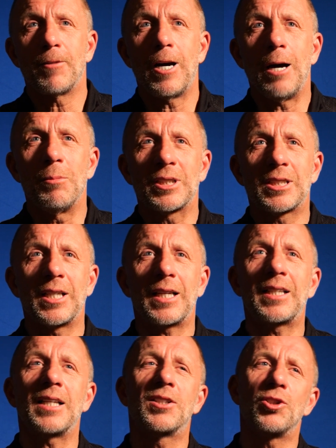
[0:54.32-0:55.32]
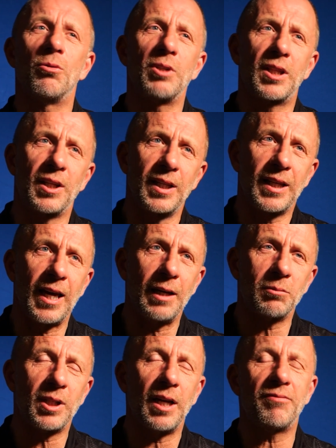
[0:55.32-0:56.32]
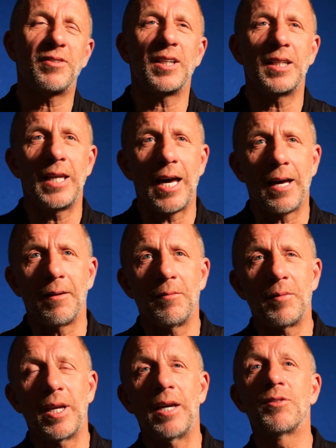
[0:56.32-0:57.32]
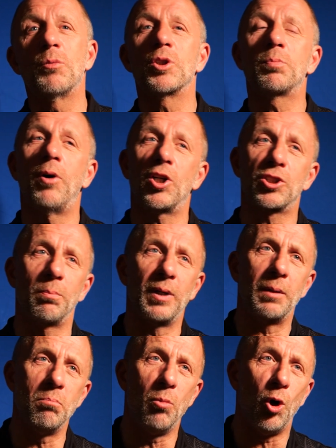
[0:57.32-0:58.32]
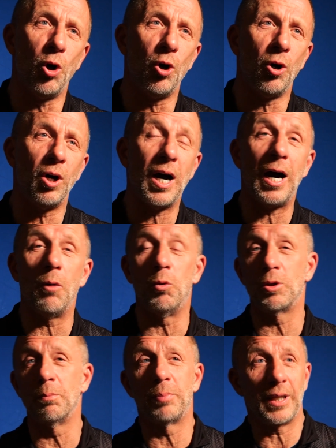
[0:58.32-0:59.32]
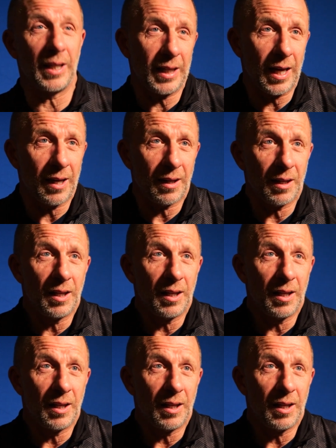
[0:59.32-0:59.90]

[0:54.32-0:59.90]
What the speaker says: I'm sick that there's only 3 games left. Yeah, if there was possibly more, I wouldn't be here.